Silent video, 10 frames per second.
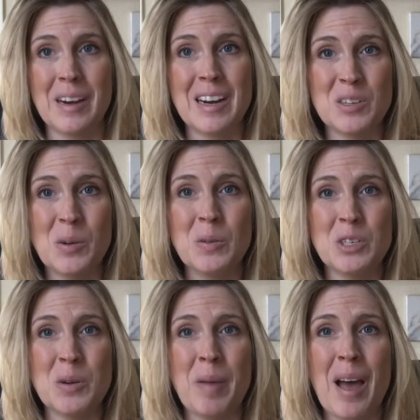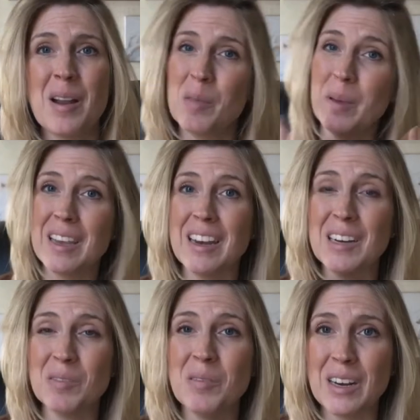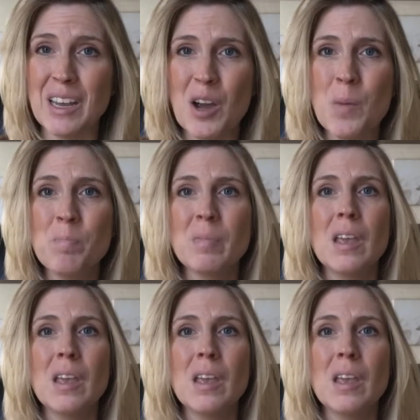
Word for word: that I told you about at the beginning of the video.